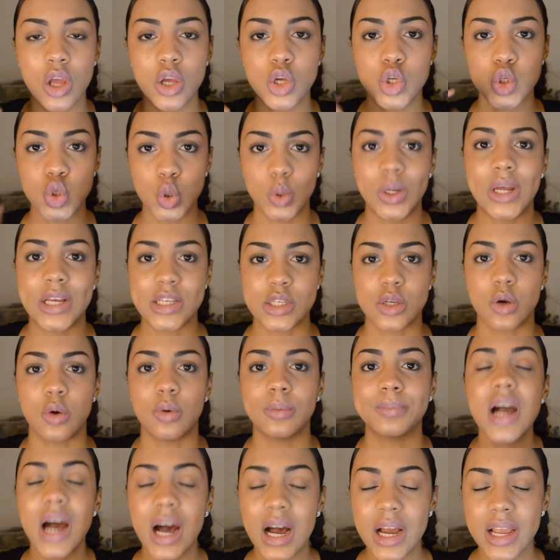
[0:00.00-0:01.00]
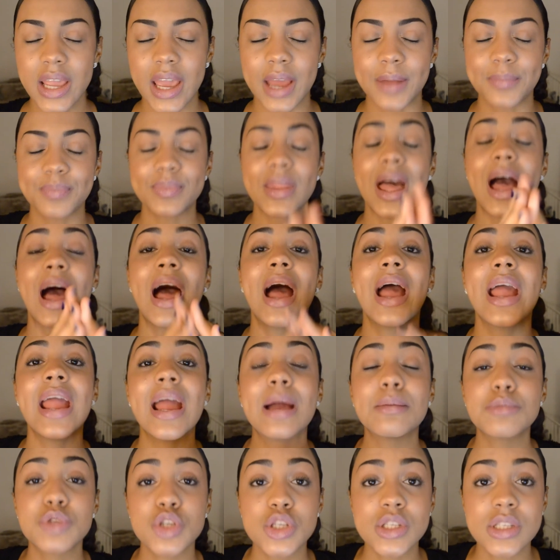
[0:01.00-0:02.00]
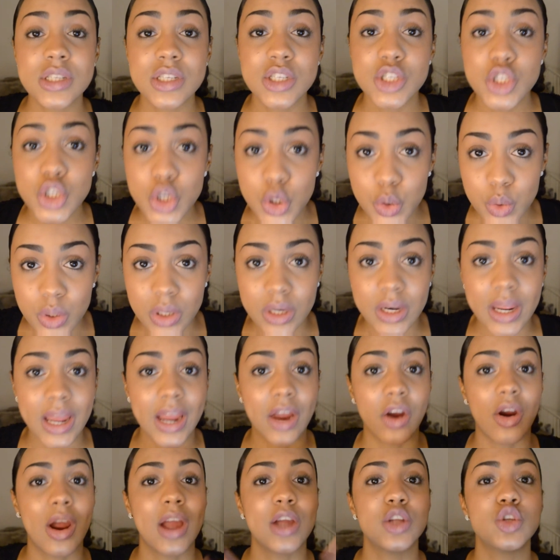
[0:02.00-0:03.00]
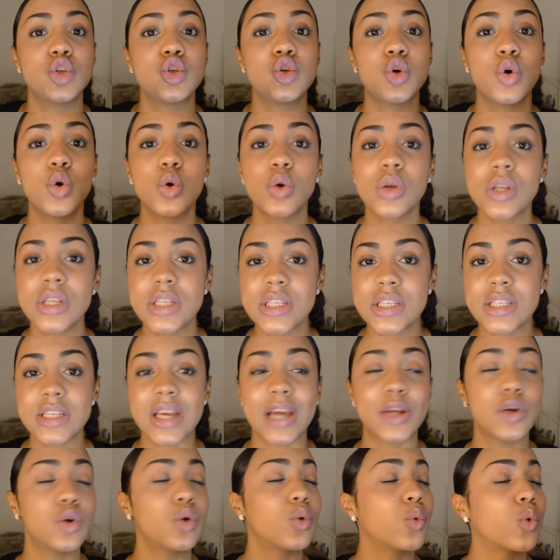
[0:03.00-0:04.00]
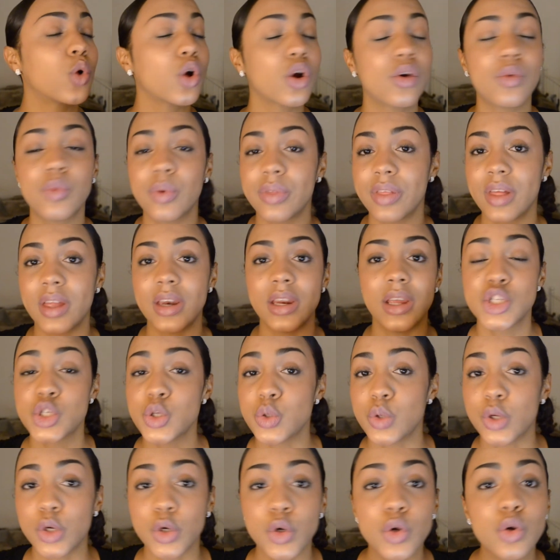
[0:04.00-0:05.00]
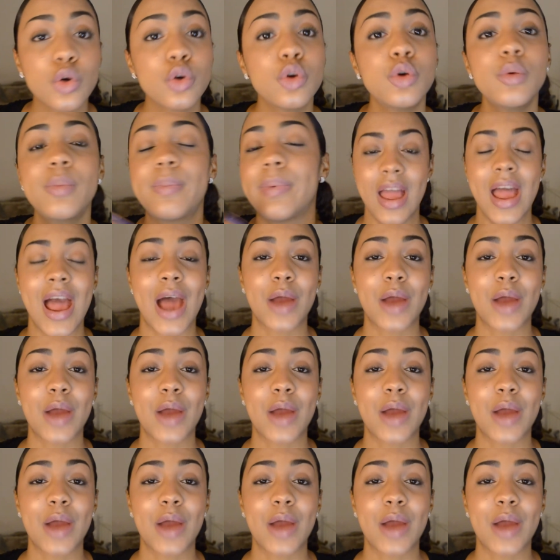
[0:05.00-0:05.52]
So let's go. Again, I am just a student here. I don't work with any student group.